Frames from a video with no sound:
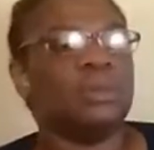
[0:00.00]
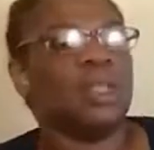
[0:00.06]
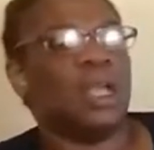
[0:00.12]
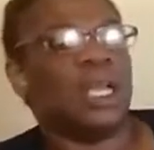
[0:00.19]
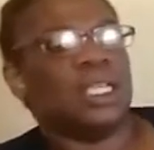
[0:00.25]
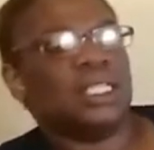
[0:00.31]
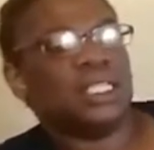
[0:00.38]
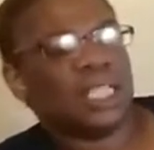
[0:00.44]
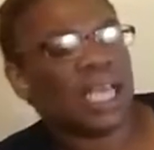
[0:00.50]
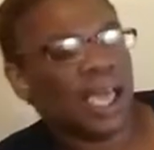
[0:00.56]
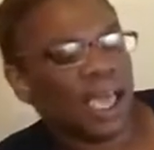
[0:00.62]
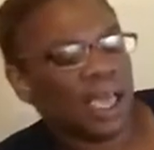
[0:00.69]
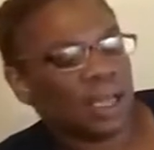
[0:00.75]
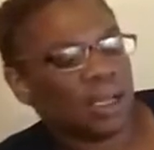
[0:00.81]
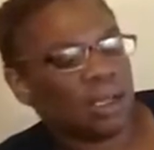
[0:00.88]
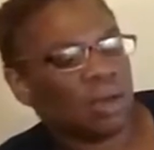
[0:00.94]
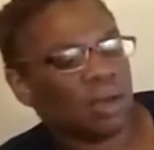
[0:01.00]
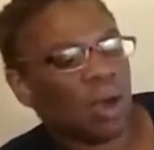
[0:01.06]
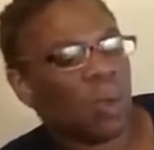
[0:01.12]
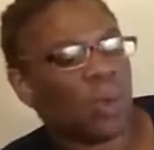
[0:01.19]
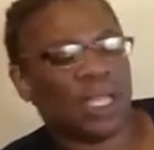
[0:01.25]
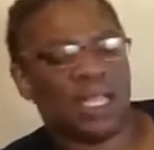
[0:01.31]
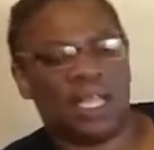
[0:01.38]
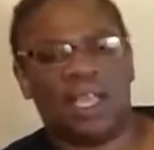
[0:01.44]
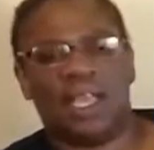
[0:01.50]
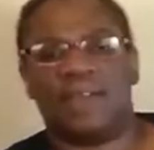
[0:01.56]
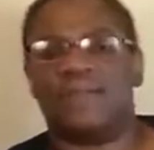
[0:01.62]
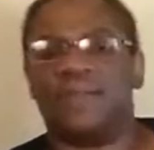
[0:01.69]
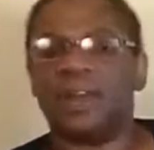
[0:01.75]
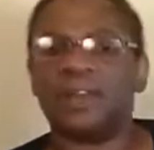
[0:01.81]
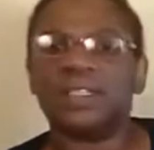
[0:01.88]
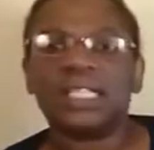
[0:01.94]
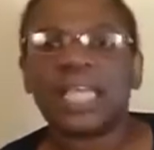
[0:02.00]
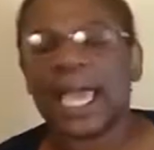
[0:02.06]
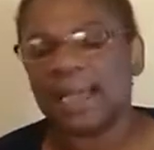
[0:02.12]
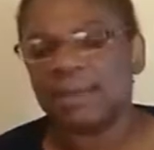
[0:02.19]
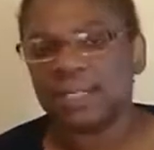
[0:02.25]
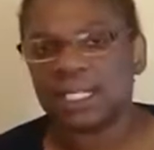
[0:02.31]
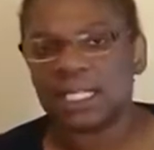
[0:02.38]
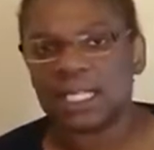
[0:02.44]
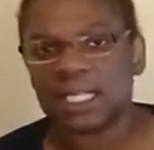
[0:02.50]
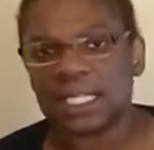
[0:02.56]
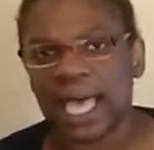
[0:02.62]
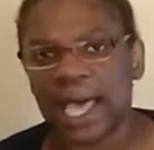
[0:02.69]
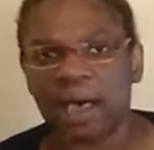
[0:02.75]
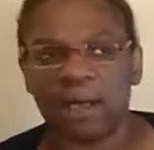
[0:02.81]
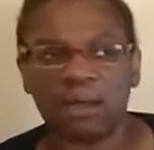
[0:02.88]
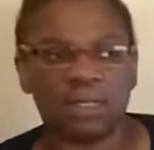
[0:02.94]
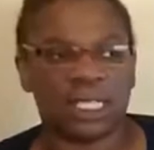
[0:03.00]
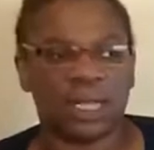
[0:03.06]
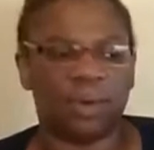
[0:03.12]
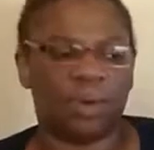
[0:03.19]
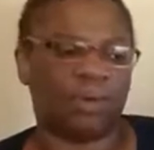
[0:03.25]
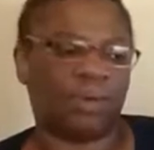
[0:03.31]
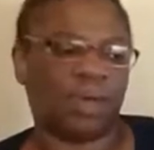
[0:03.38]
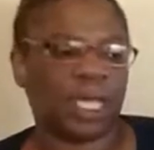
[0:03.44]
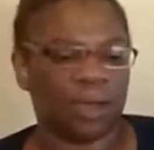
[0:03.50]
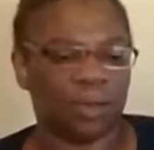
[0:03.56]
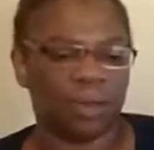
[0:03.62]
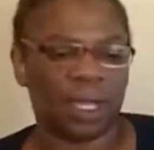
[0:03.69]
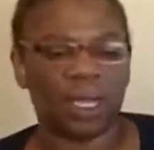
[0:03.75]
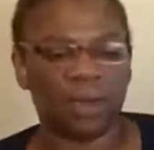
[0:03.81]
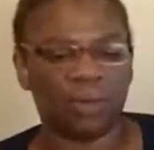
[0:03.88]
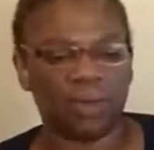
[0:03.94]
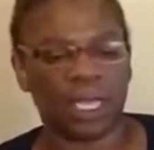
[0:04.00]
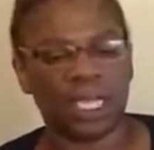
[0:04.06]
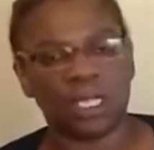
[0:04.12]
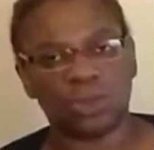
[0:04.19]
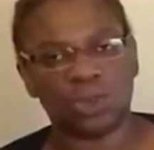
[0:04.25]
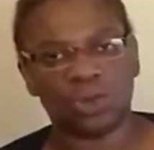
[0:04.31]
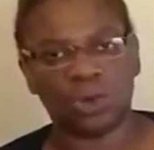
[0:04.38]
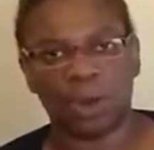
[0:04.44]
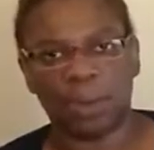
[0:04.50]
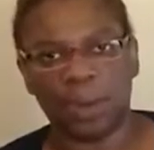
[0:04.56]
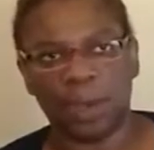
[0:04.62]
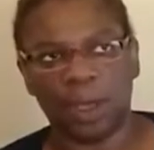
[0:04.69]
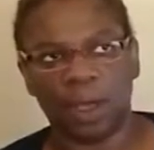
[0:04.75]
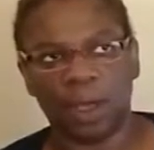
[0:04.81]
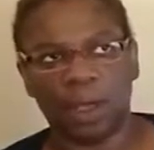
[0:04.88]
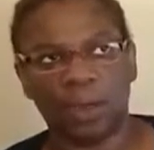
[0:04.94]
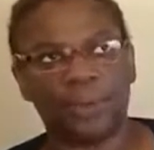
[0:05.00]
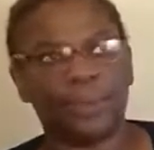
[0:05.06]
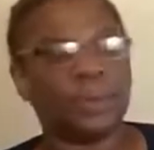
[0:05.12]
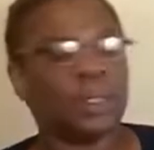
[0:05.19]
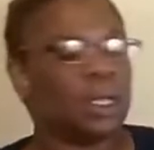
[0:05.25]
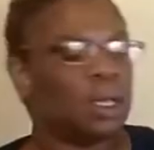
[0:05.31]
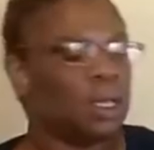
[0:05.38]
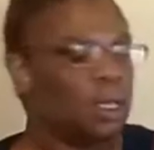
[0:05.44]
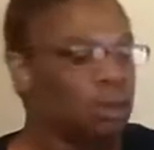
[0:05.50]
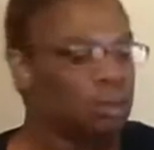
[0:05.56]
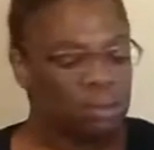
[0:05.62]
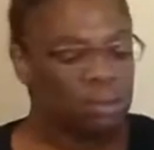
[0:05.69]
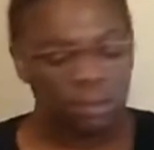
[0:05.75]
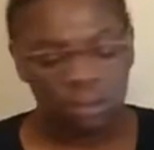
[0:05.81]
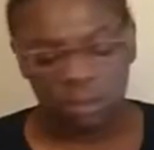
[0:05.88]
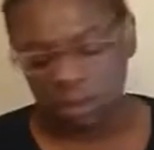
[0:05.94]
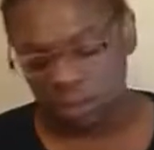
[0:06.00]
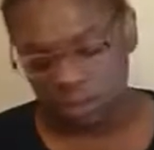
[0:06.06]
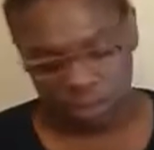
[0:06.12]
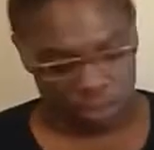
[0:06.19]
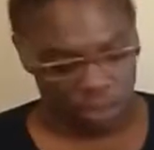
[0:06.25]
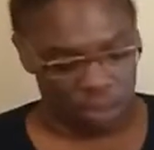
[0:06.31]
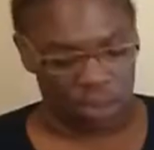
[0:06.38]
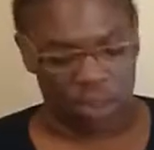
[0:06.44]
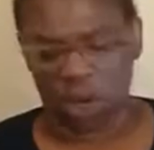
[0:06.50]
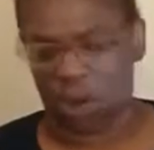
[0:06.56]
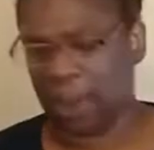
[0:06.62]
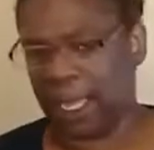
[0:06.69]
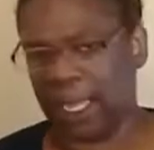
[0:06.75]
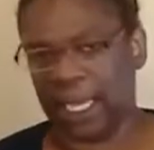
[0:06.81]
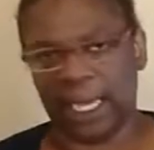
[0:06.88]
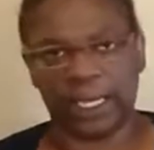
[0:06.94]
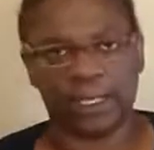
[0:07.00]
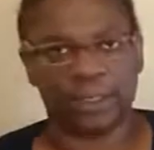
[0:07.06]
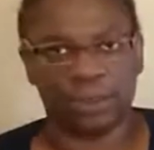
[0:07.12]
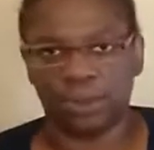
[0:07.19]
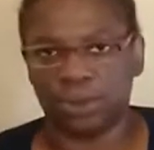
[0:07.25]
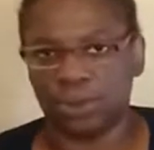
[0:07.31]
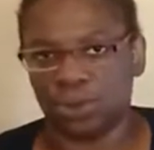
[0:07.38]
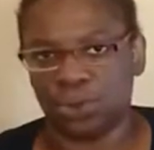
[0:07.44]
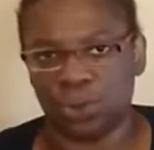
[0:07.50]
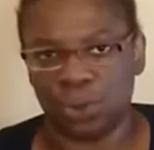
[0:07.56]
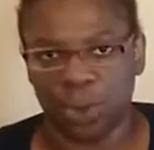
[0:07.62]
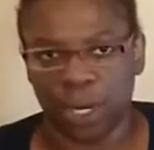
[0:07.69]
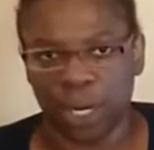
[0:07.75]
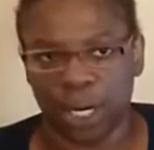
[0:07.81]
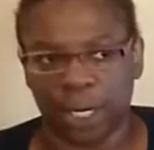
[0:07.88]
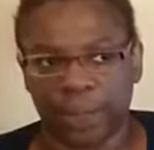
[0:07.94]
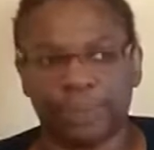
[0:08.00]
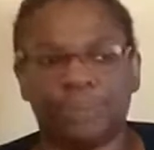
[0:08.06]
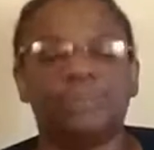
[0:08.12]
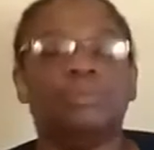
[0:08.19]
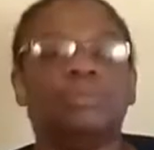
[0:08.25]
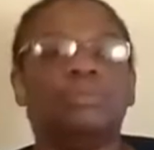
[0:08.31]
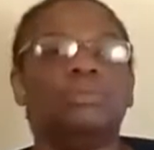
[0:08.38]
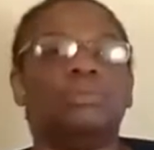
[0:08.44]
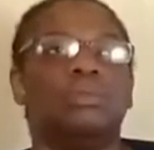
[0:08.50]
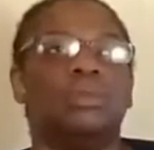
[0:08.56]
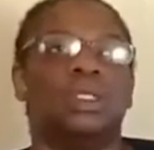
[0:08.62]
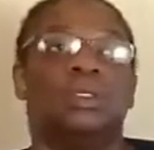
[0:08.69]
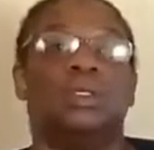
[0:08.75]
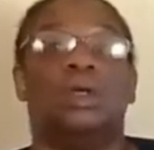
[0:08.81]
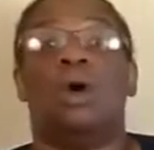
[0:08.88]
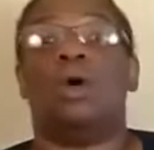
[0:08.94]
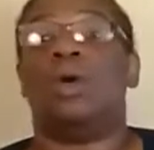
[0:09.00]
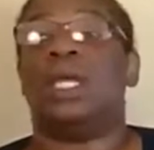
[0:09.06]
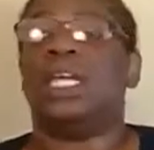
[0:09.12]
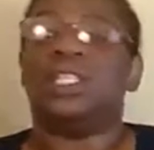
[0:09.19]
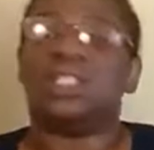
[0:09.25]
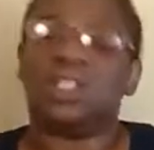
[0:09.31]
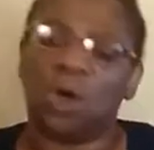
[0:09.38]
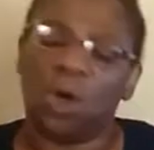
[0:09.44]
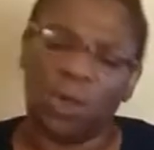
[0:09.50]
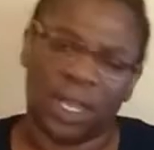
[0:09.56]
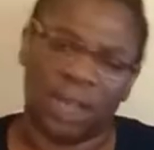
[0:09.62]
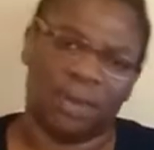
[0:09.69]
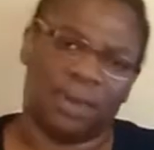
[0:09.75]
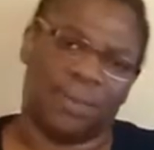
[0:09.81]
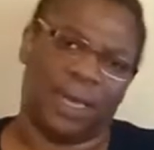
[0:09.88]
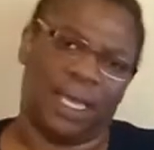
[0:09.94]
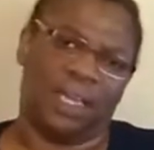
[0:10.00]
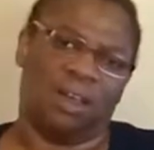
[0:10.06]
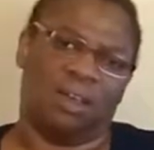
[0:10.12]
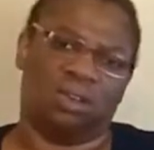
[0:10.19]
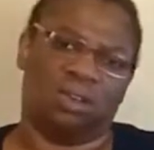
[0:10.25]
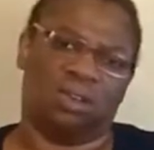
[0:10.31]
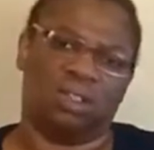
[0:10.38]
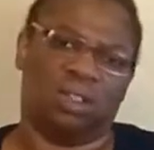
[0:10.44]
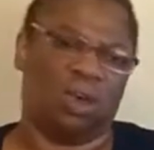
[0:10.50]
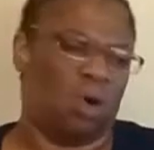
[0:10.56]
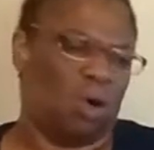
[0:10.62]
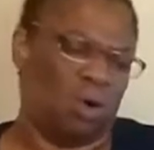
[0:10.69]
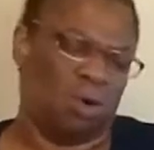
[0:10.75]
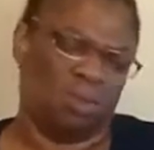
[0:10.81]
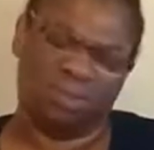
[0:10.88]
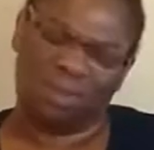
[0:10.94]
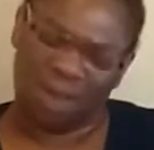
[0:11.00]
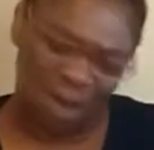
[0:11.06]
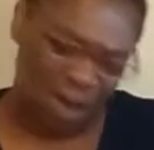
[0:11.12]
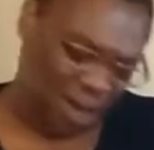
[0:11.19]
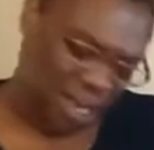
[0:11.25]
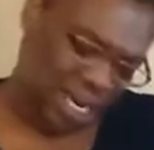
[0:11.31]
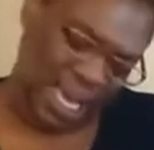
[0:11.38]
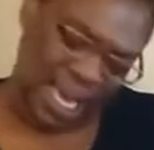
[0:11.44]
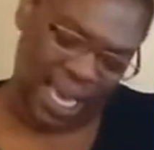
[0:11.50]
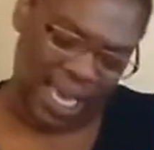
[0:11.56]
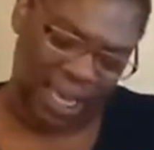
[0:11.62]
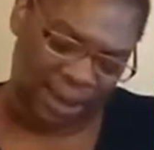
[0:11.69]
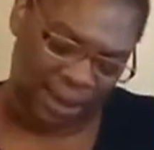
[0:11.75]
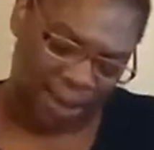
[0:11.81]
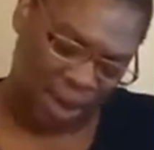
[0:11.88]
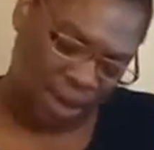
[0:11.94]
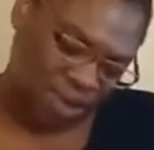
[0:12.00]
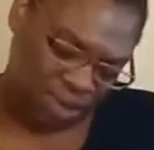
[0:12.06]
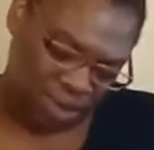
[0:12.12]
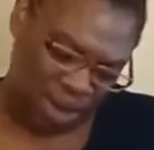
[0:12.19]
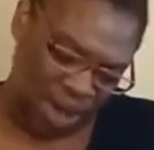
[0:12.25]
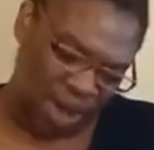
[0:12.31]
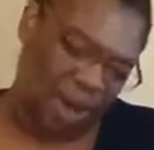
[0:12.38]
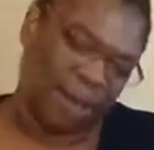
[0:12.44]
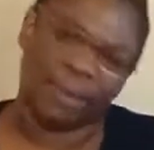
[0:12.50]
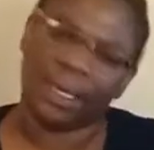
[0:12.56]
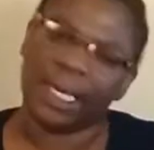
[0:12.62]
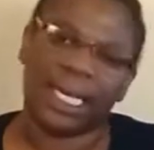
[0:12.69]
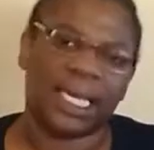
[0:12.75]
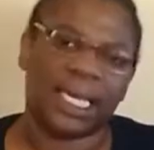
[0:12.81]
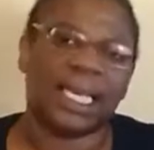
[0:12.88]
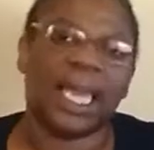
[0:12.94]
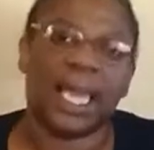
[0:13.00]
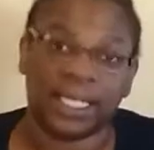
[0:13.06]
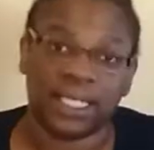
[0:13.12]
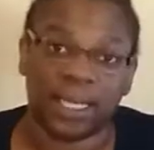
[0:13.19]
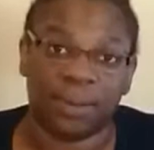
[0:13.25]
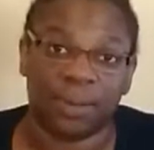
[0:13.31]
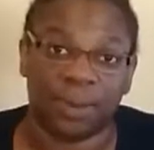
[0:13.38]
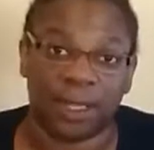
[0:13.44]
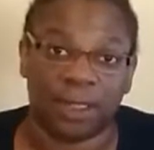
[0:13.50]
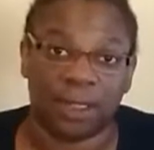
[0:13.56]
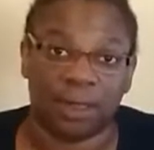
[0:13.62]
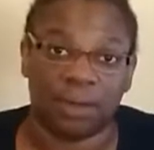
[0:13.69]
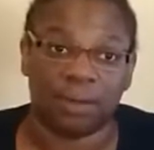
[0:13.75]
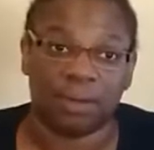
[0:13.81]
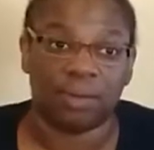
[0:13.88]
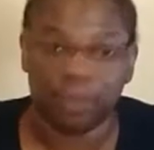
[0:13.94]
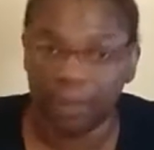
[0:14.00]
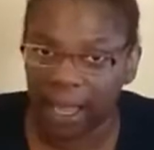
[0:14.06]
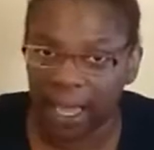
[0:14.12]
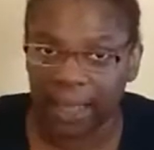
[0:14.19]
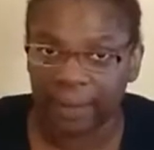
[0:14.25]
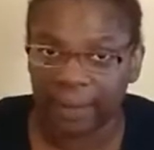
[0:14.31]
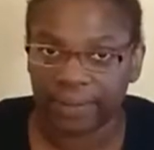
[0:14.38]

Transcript: He said, you know, when they first came to this house, they were ringing the doorbell. Nobody answered the door. So he told everybody else to go on ahead. Go. I'm going to catch up with you, right?